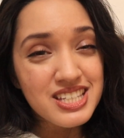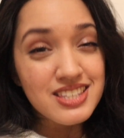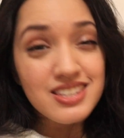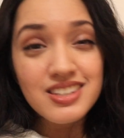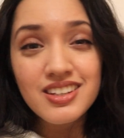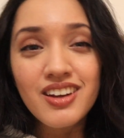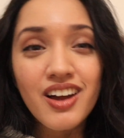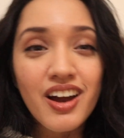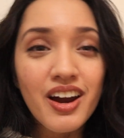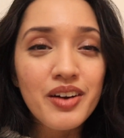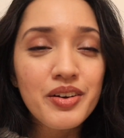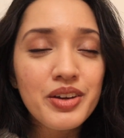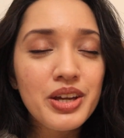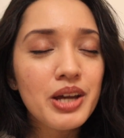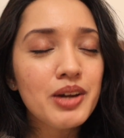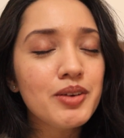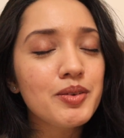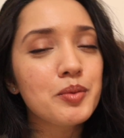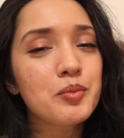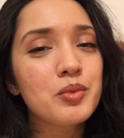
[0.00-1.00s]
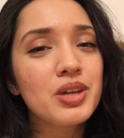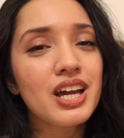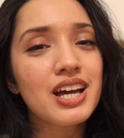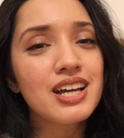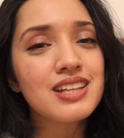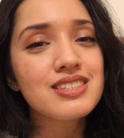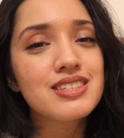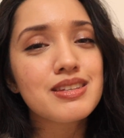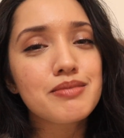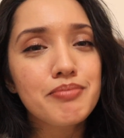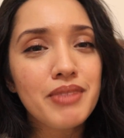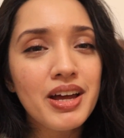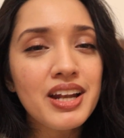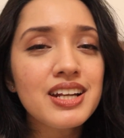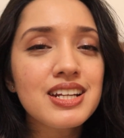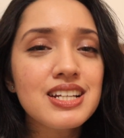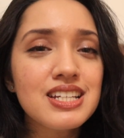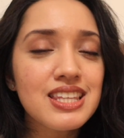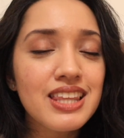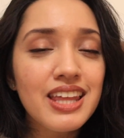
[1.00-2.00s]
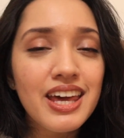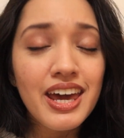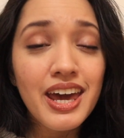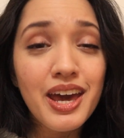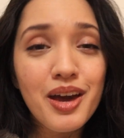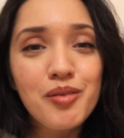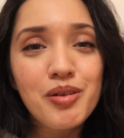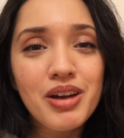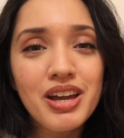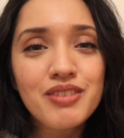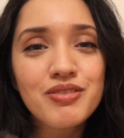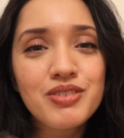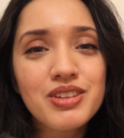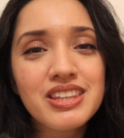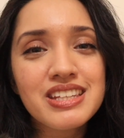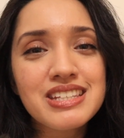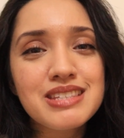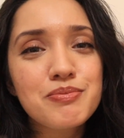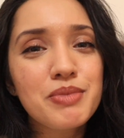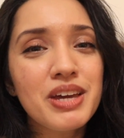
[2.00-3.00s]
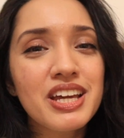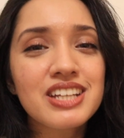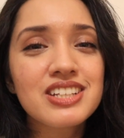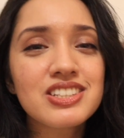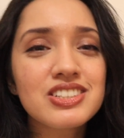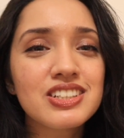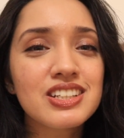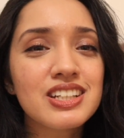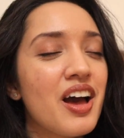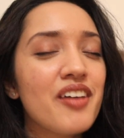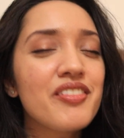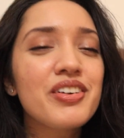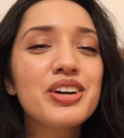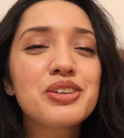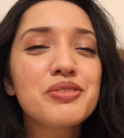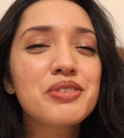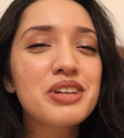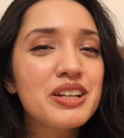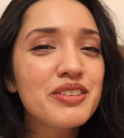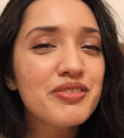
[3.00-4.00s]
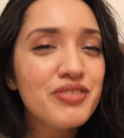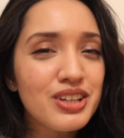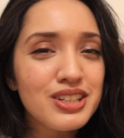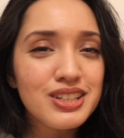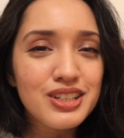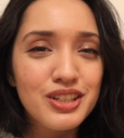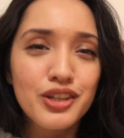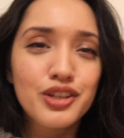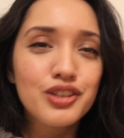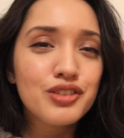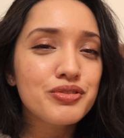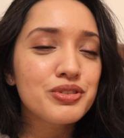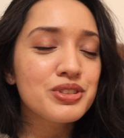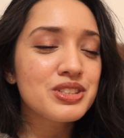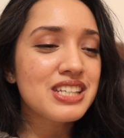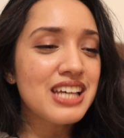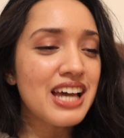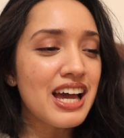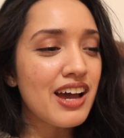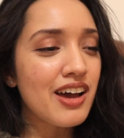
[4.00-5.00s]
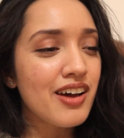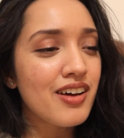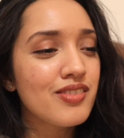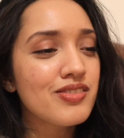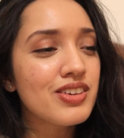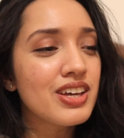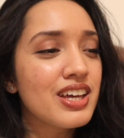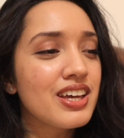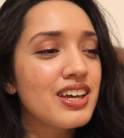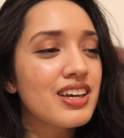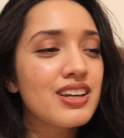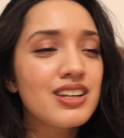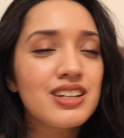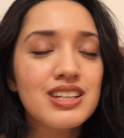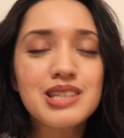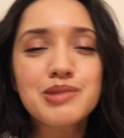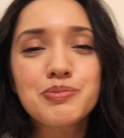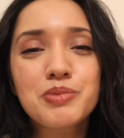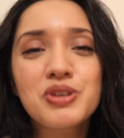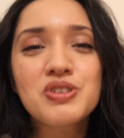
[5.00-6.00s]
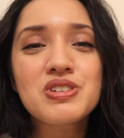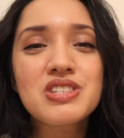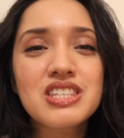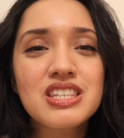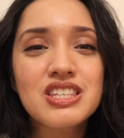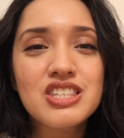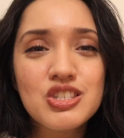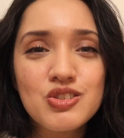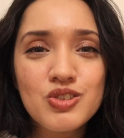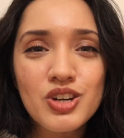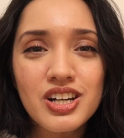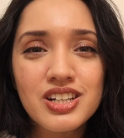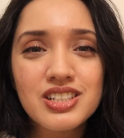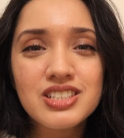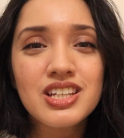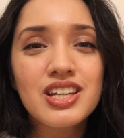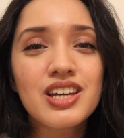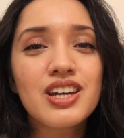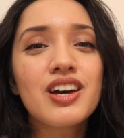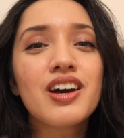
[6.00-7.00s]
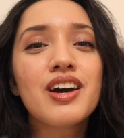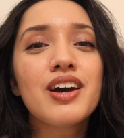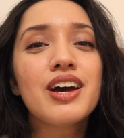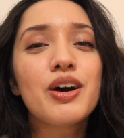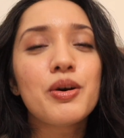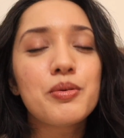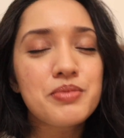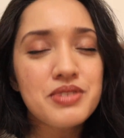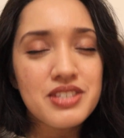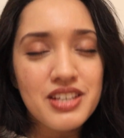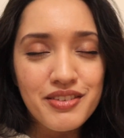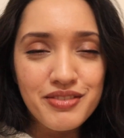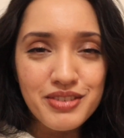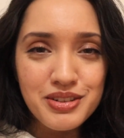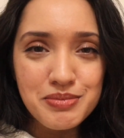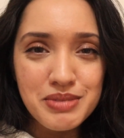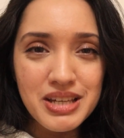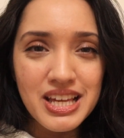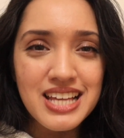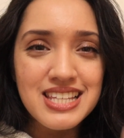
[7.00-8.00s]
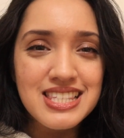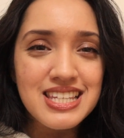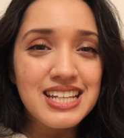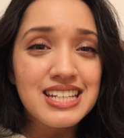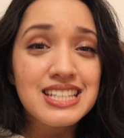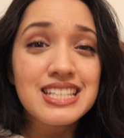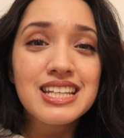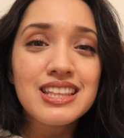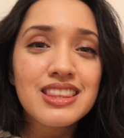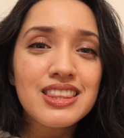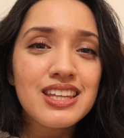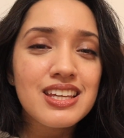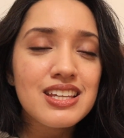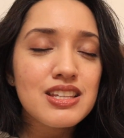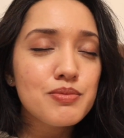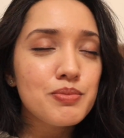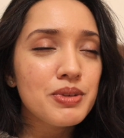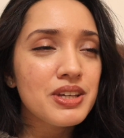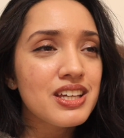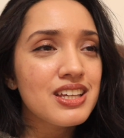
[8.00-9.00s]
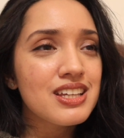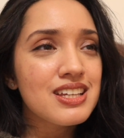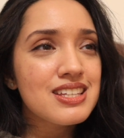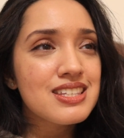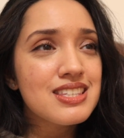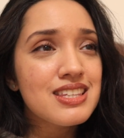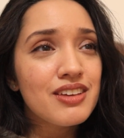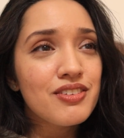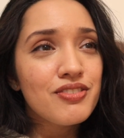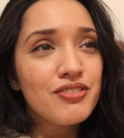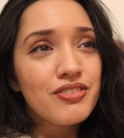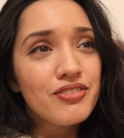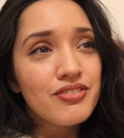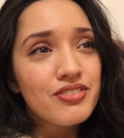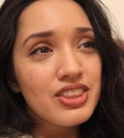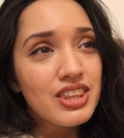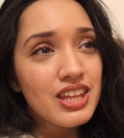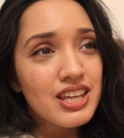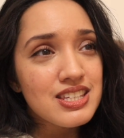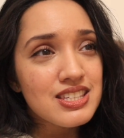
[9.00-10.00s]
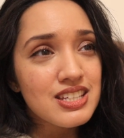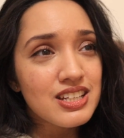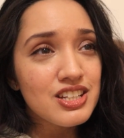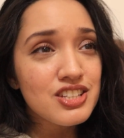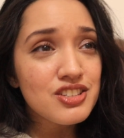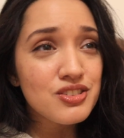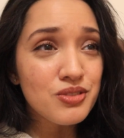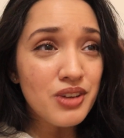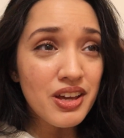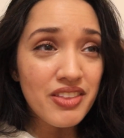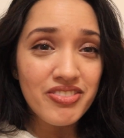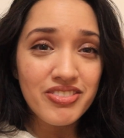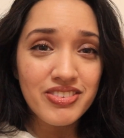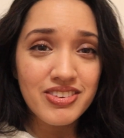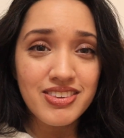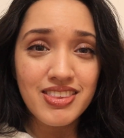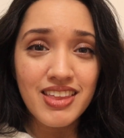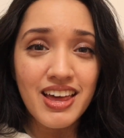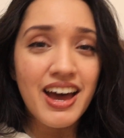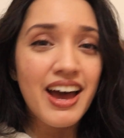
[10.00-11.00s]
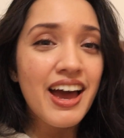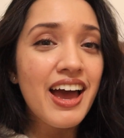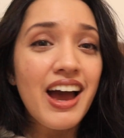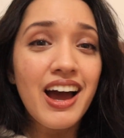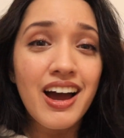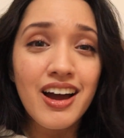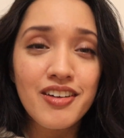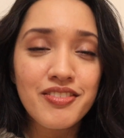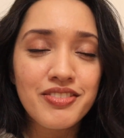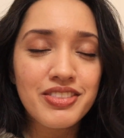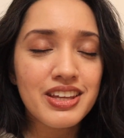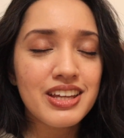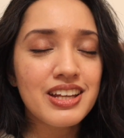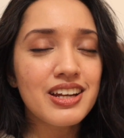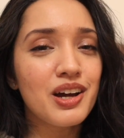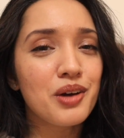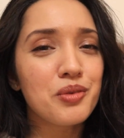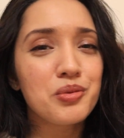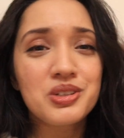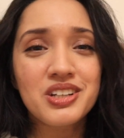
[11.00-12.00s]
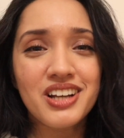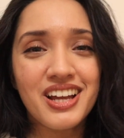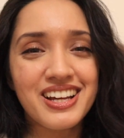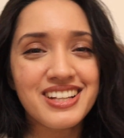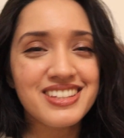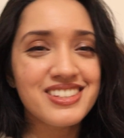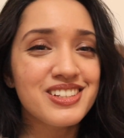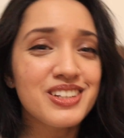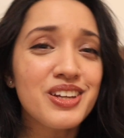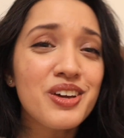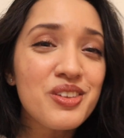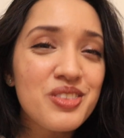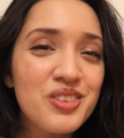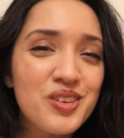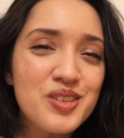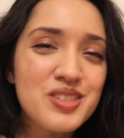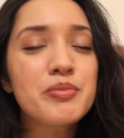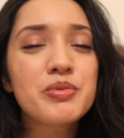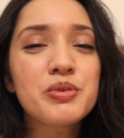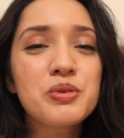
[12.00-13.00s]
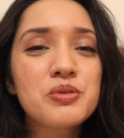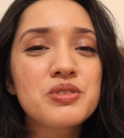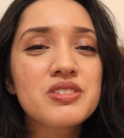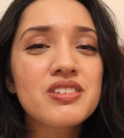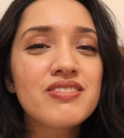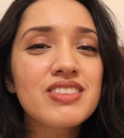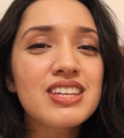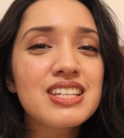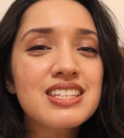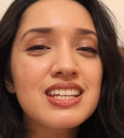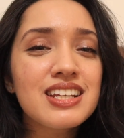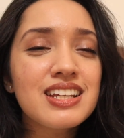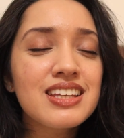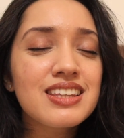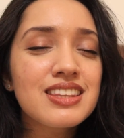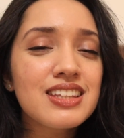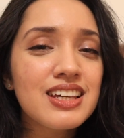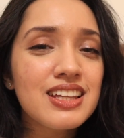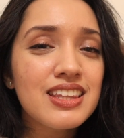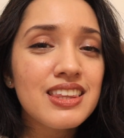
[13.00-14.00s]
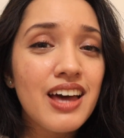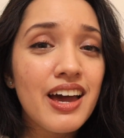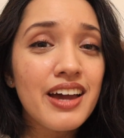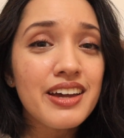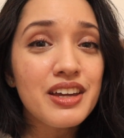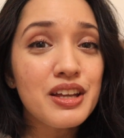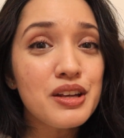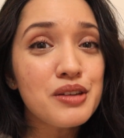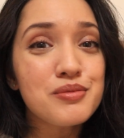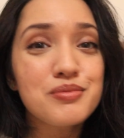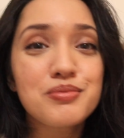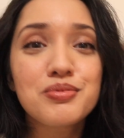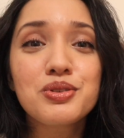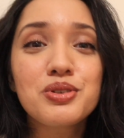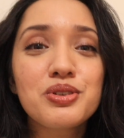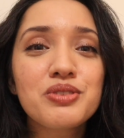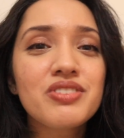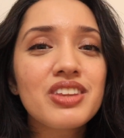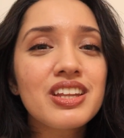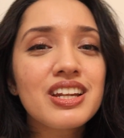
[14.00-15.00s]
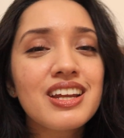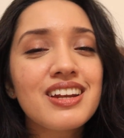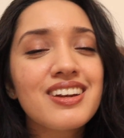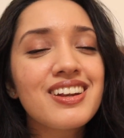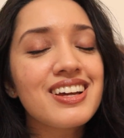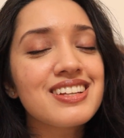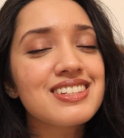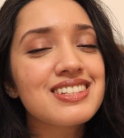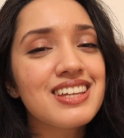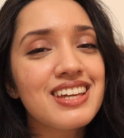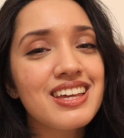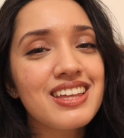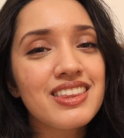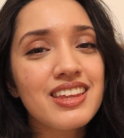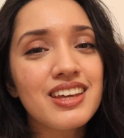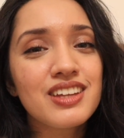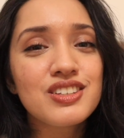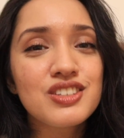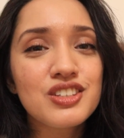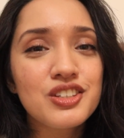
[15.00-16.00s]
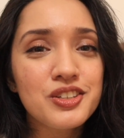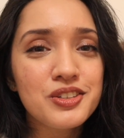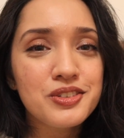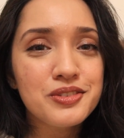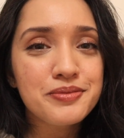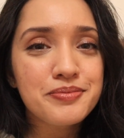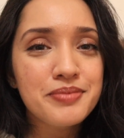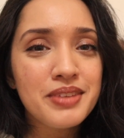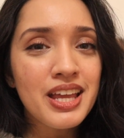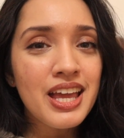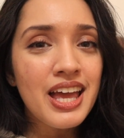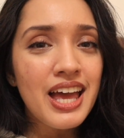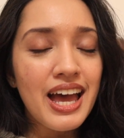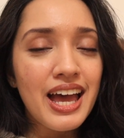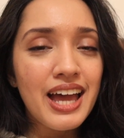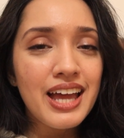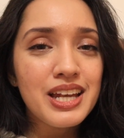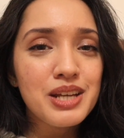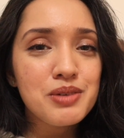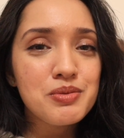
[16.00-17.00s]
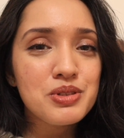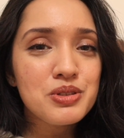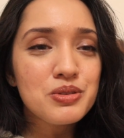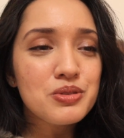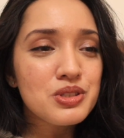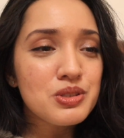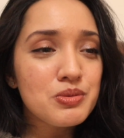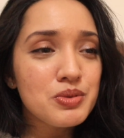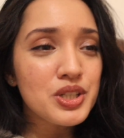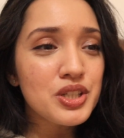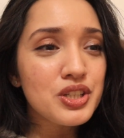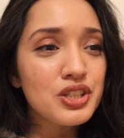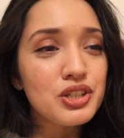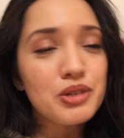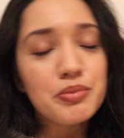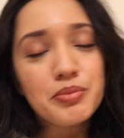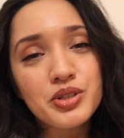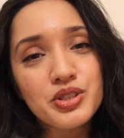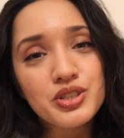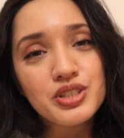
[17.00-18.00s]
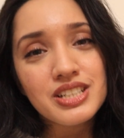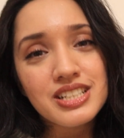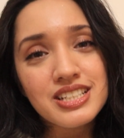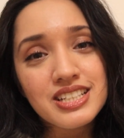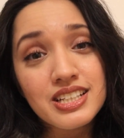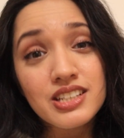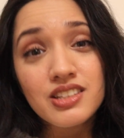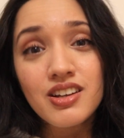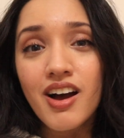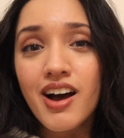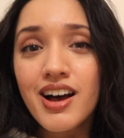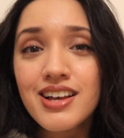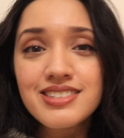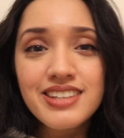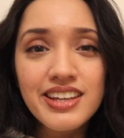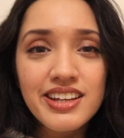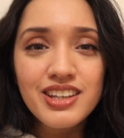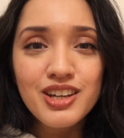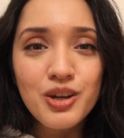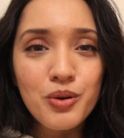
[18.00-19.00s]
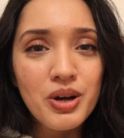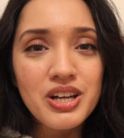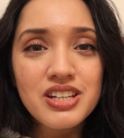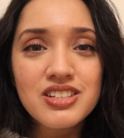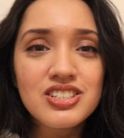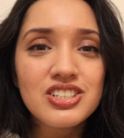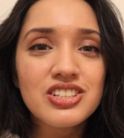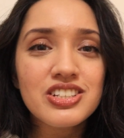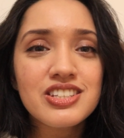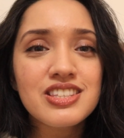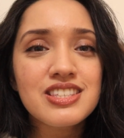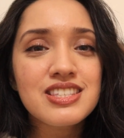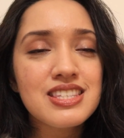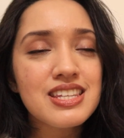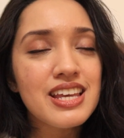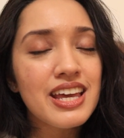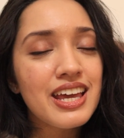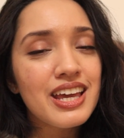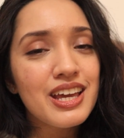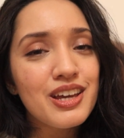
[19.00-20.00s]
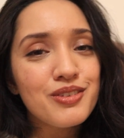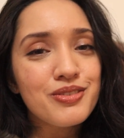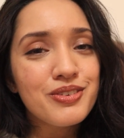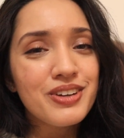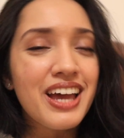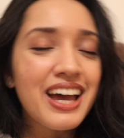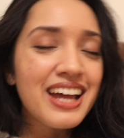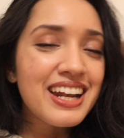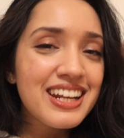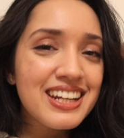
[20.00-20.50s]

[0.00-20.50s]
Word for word: a scenario when we had to manage the airway for this patient. I found it really fun and useful to have an experienced instructor observing me as I did this because if there's any strengths that I have, then I would like to know those. But also, if there's anything that I can improve, then I'd like to hear that too. And it was also a good opportunity to ask any questions if we had